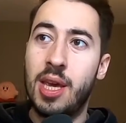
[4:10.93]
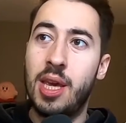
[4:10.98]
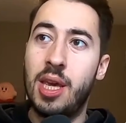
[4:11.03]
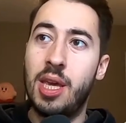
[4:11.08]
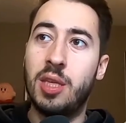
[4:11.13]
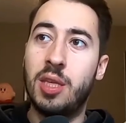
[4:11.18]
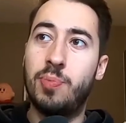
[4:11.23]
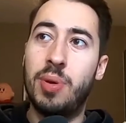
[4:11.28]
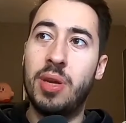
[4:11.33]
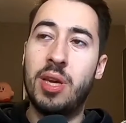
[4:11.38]

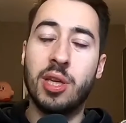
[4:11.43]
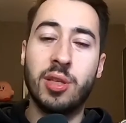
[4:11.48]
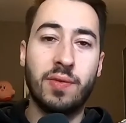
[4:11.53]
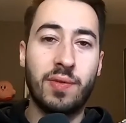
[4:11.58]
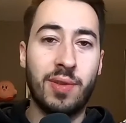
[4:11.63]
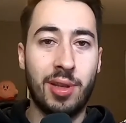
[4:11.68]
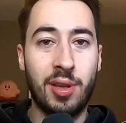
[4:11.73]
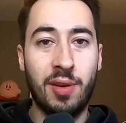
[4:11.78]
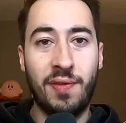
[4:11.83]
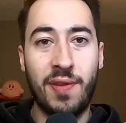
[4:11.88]
is because
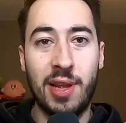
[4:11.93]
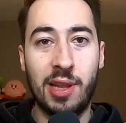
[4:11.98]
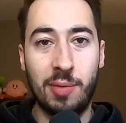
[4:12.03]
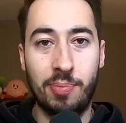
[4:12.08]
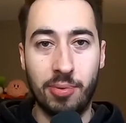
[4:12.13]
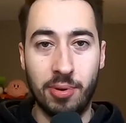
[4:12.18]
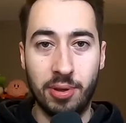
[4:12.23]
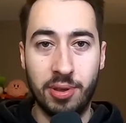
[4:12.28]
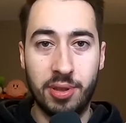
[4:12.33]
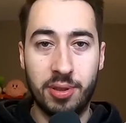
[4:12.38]
of the
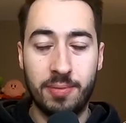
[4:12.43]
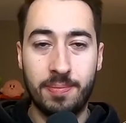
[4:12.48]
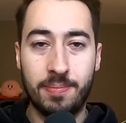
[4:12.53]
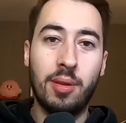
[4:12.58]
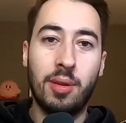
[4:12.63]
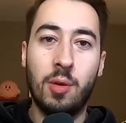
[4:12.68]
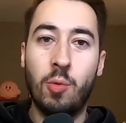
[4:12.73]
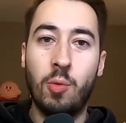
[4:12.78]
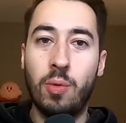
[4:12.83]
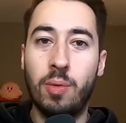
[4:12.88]
developers.
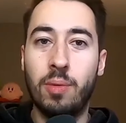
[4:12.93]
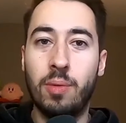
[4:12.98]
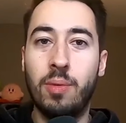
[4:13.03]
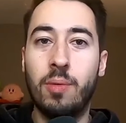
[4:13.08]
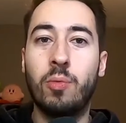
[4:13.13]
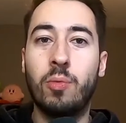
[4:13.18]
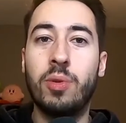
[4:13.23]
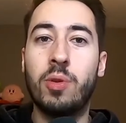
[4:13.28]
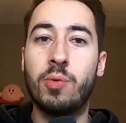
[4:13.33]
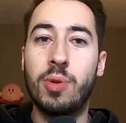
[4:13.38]
The
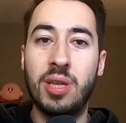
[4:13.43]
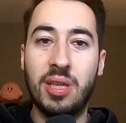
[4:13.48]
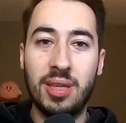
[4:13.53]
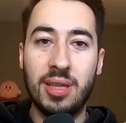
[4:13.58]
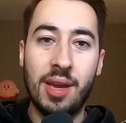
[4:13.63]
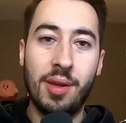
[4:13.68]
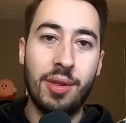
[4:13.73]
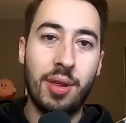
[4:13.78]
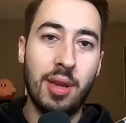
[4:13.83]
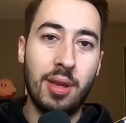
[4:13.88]

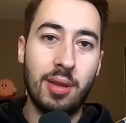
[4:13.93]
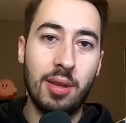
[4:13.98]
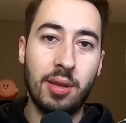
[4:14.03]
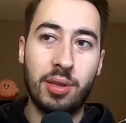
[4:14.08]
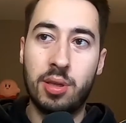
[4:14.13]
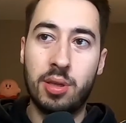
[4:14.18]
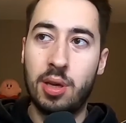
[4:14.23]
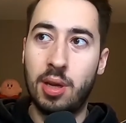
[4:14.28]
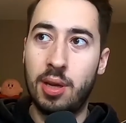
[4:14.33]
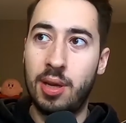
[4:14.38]
reason I think
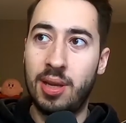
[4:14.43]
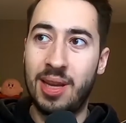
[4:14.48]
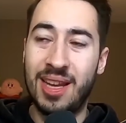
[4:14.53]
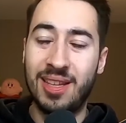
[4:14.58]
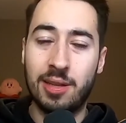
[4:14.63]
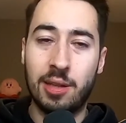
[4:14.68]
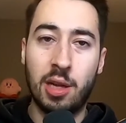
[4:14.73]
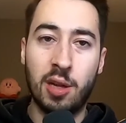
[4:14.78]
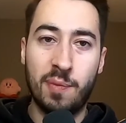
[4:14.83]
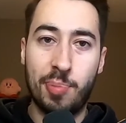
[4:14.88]
it
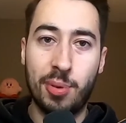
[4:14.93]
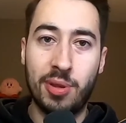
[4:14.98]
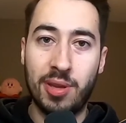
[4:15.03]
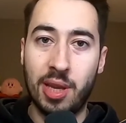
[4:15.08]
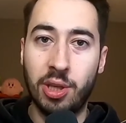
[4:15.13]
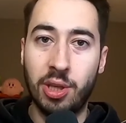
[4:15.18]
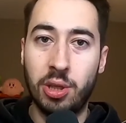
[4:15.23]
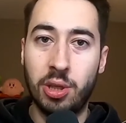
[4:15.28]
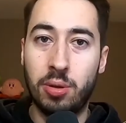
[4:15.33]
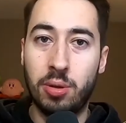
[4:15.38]
has a lot of
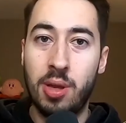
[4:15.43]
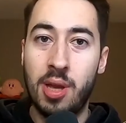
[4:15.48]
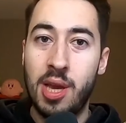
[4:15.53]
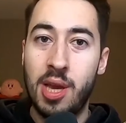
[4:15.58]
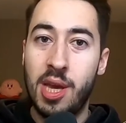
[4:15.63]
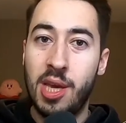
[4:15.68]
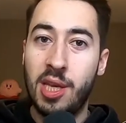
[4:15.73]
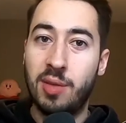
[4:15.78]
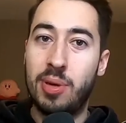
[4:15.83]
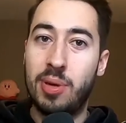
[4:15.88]
potential
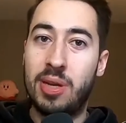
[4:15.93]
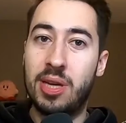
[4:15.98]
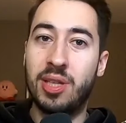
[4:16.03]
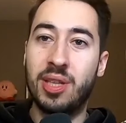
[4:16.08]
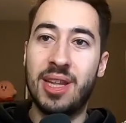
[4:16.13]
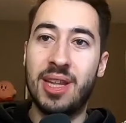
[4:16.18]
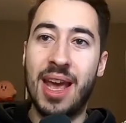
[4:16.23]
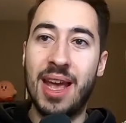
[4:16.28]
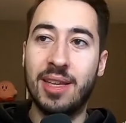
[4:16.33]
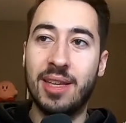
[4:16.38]
is because
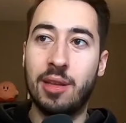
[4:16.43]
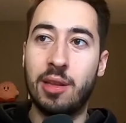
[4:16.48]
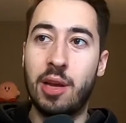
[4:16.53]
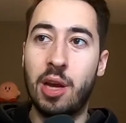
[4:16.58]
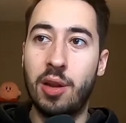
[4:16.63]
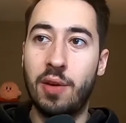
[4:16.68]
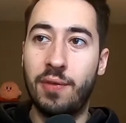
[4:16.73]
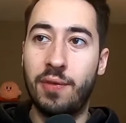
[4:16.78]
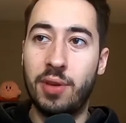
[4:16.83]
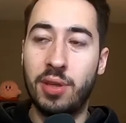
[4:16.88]
it has a
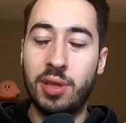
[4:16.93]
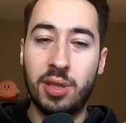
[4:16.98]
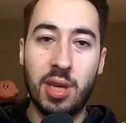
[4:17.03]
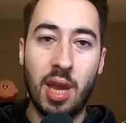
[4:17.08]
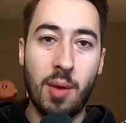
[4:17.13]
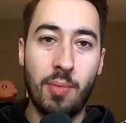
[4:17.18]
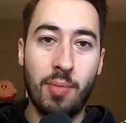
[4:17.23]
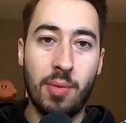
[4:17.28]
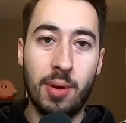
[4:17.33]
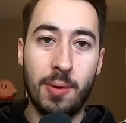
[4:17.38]
lot of the
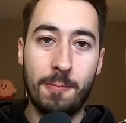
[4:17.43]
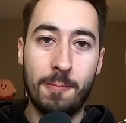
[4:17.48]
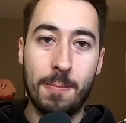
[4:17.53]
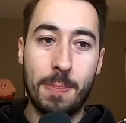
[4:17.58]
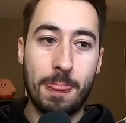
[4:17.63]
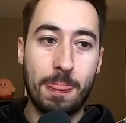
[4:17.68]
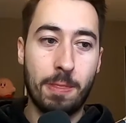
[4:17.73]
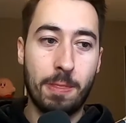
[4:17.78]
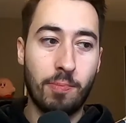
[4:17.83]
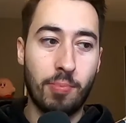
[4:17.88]
same
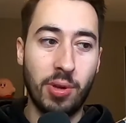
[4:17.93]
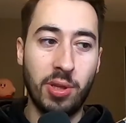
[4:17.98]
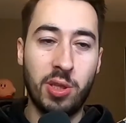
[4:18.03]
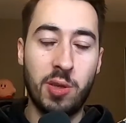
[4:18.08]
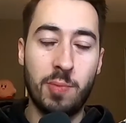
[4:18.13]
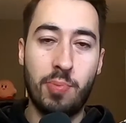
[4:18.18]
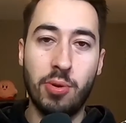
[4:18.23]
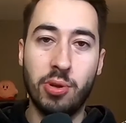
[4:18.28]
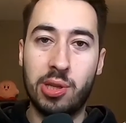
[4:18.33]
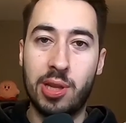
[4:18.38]

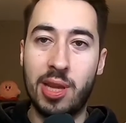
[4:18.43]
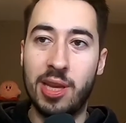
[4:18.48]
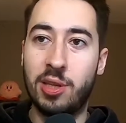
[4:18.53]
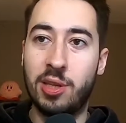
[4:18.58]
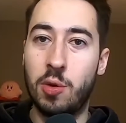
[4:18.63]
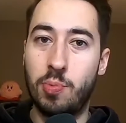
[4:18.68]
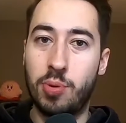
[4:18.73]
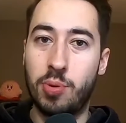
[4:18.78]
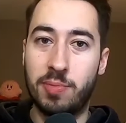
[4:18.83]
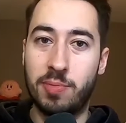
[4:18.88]
principles like
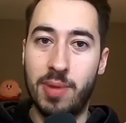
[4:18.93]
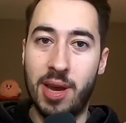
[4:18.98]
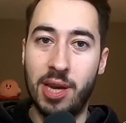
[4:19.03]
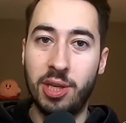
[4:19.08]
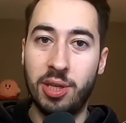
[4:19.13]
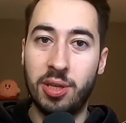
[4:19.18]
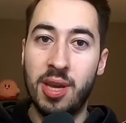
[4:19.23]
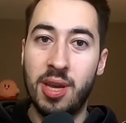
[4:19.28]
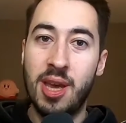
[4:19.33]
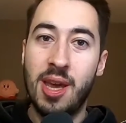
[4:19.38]
Super
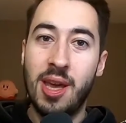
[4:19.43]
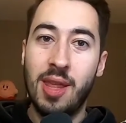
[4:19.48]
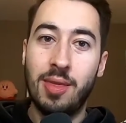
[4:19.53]
Smash,